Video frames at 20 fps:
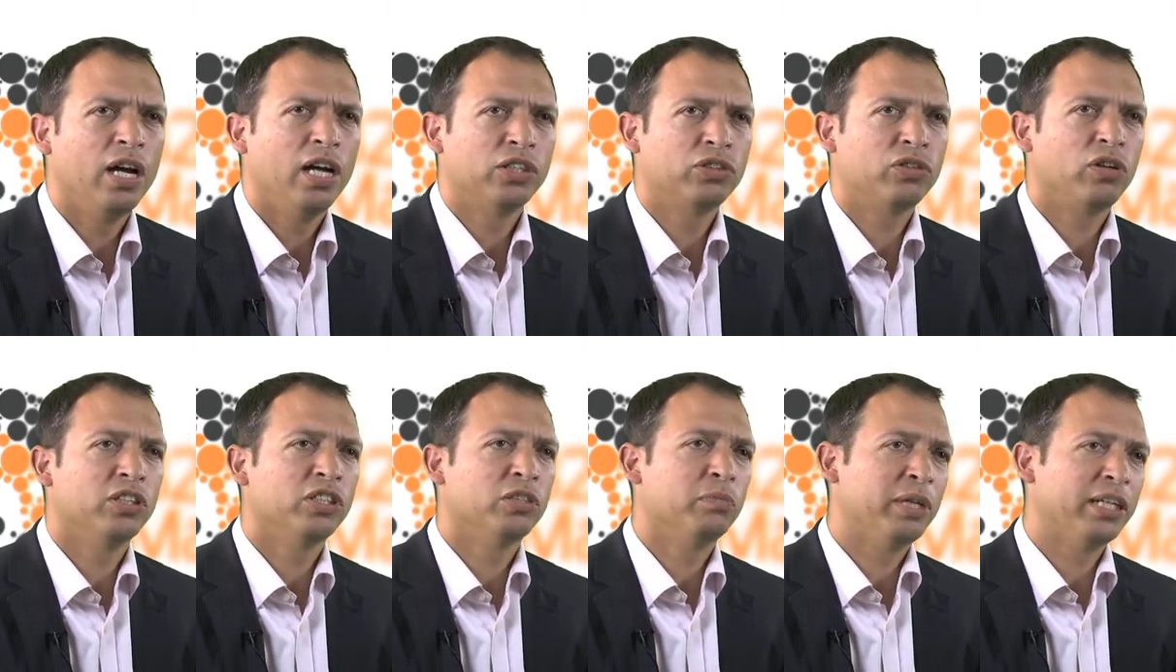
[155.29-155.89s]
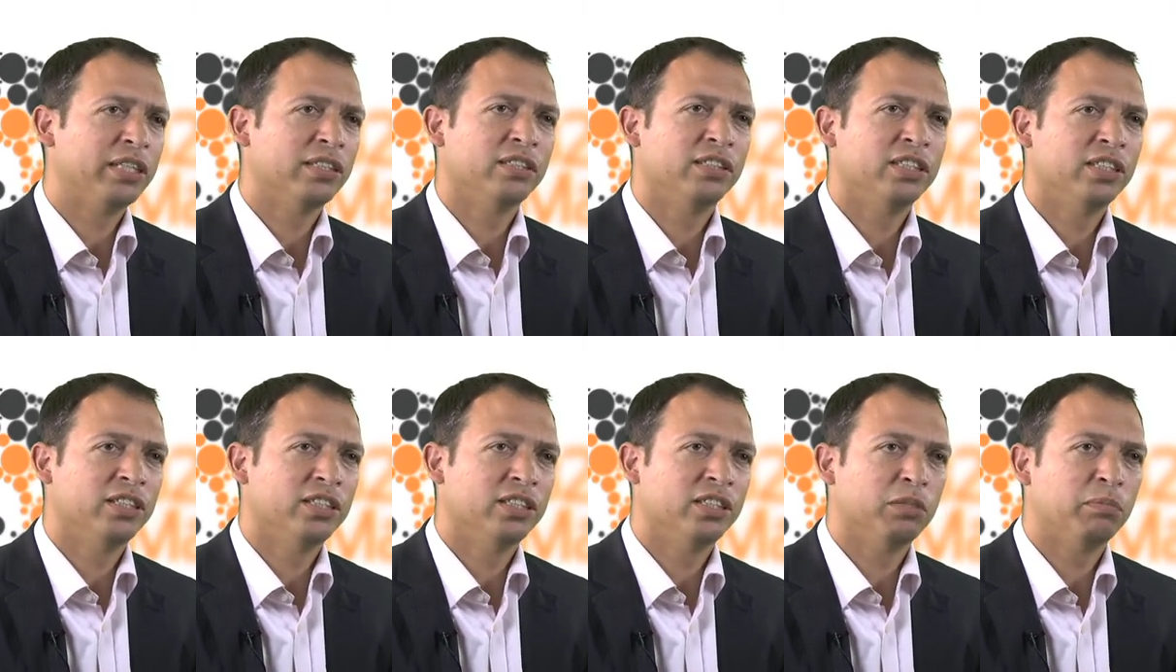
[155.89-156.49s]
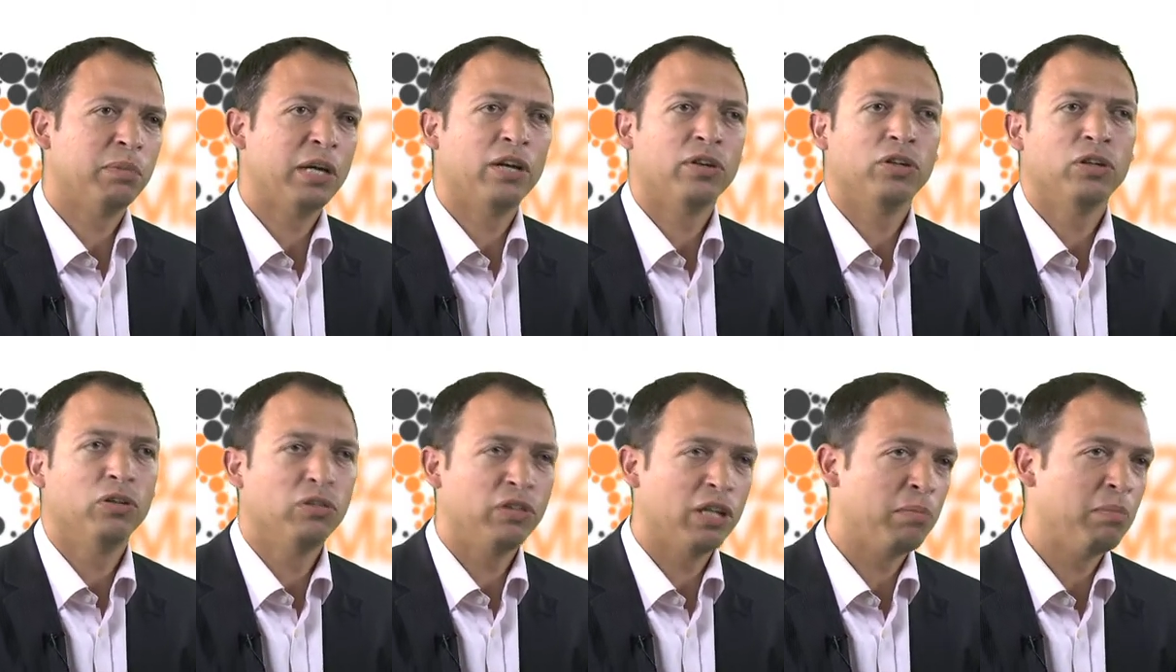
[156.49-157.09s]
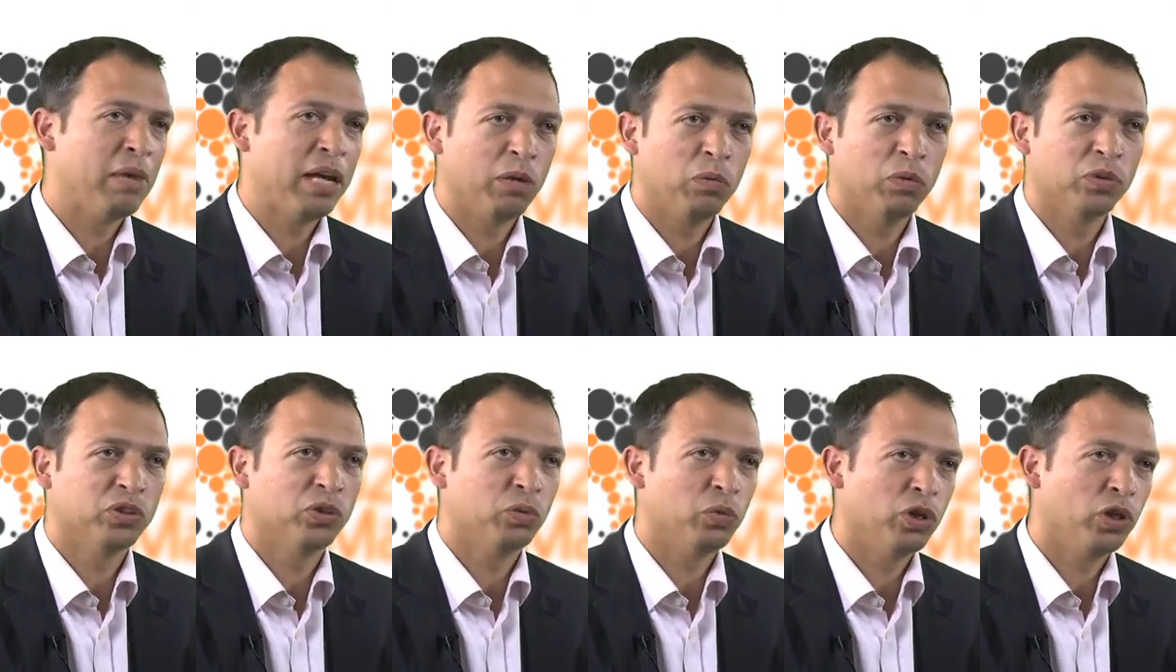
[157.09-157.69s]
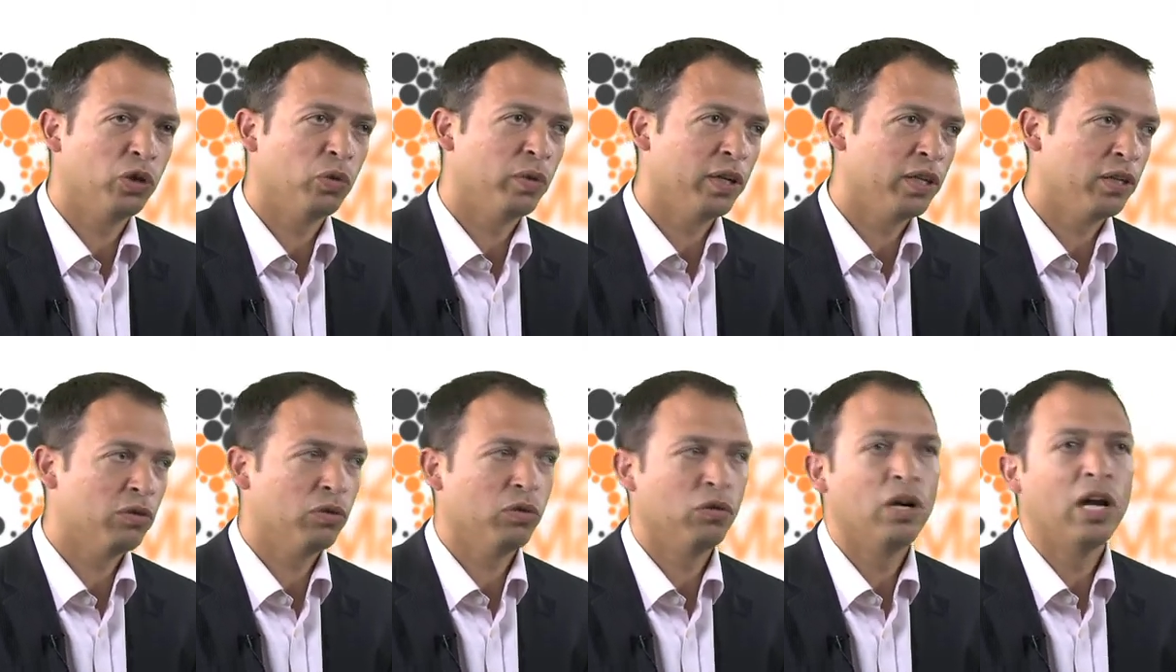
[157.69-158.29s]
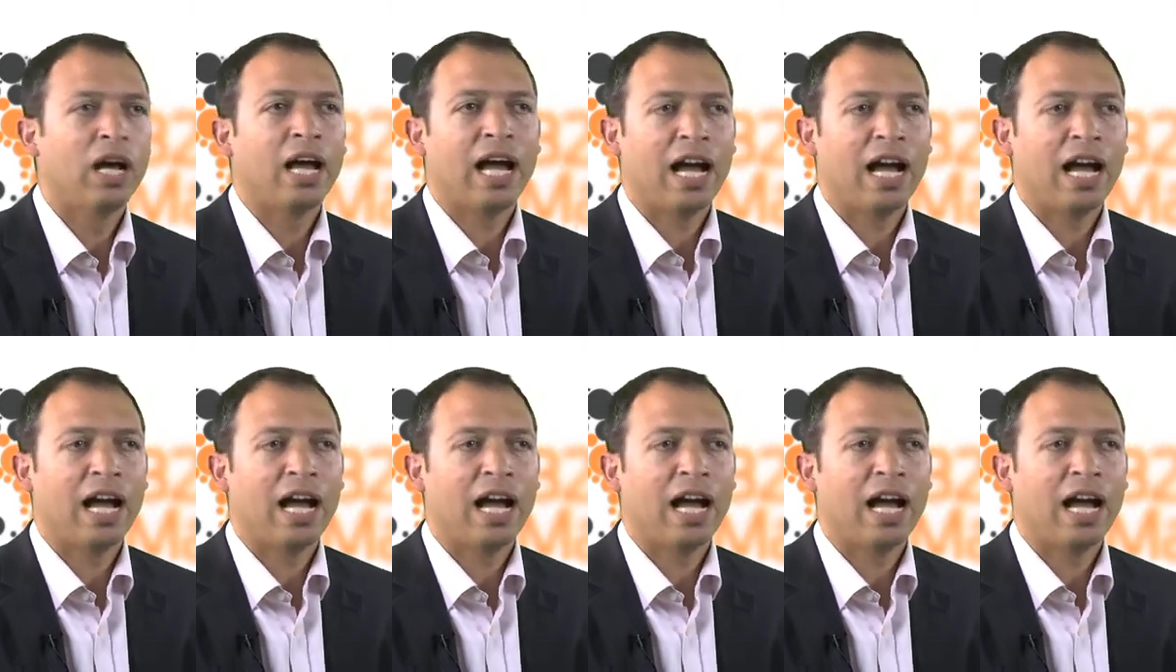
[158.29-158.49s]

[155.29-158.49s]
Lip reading: are trying to make decisions about who they may want to work with or